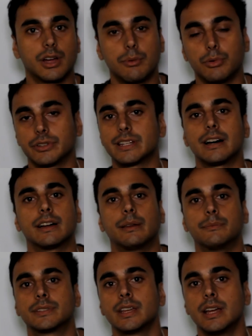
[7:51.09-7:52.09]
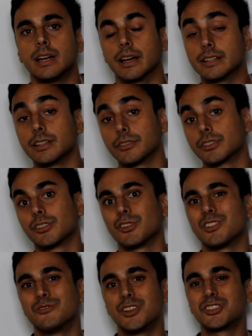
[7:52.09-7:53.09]
a couple times until the
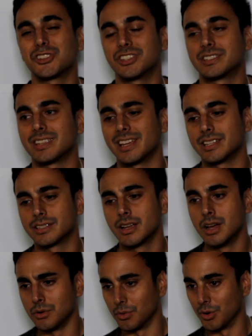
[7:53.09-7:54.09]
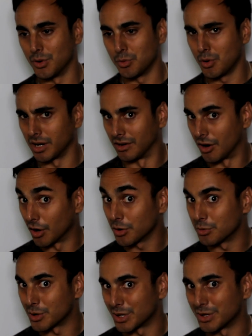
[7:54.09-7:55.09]
girl eventually says, well, what
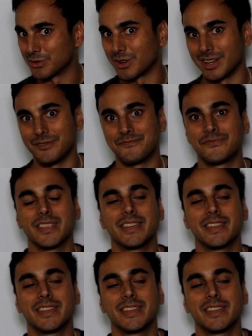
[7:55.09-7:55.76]
are we, right?